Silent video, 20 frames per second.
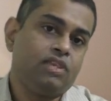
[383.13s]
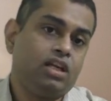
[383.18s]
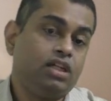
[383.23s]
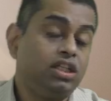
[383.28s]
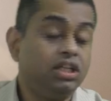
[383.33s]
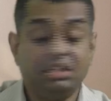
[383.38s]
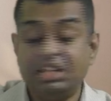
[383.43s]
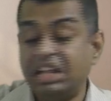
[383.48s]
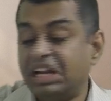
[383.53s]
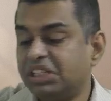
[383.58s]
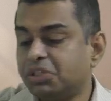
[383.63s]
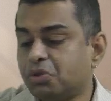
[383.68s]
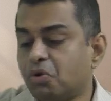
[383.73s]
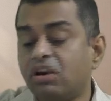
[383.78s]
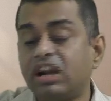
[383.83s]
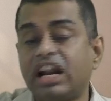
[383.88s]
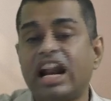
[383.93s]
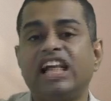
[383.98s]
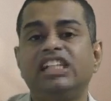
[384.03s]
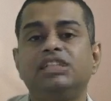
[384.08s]
There is no
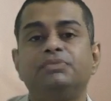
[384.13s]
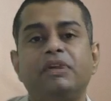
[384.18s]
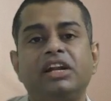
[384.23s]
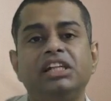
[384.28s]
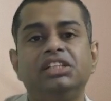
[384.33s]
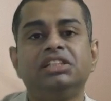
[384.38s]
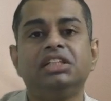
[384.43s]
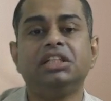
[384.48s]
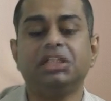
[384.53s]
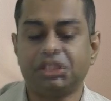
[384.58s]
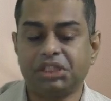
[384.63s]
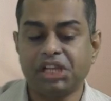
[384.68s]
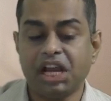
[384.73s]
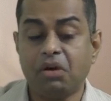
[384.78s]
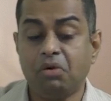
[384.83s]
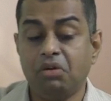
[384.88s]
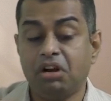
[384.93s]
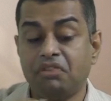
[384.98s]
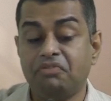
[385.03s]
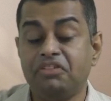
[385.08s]
transparency.
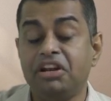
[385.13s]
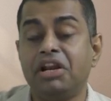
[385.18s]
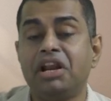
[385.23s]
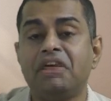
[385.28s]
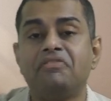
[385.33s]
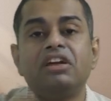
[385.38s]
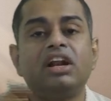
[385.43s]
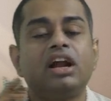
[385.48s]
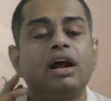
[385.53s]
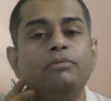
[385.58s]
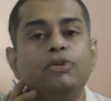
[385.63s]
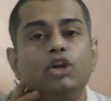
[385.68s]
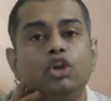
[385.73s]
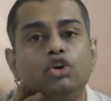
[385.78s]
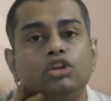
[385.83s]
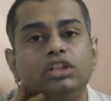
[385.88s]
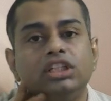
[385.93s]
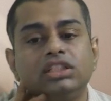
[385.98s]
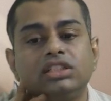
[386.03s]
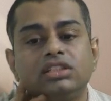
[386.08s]
Shareholder will never come to
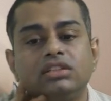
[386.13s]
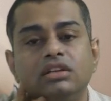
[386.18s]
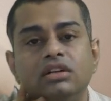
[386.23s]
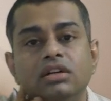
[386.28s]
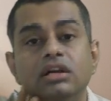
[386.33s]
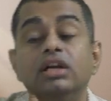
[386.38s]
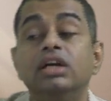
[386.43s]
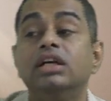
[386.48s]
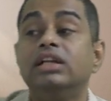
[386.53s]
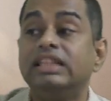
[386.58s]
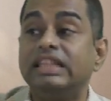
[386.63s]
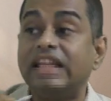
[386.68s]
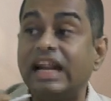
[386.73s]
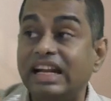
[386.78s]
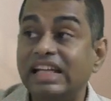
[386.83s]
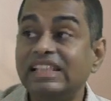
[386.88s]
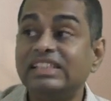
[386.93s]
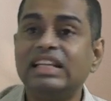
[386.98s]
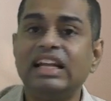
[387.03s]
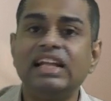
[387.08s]
know this. That
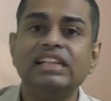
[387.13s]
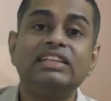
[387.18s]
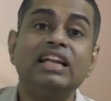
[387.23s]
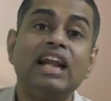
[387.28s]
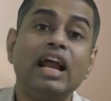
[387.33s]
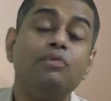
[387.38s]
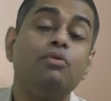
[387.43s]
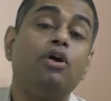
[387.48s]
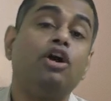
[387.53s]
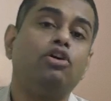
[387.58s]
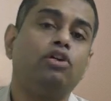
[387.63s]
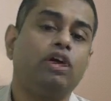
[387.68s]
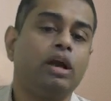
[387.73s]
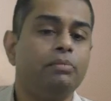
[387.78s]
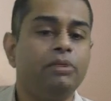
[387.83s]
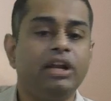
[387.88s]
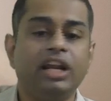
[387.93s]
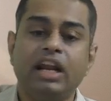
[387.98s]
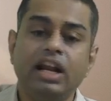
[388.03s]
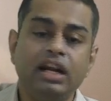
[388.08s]
is the reason I want to communicate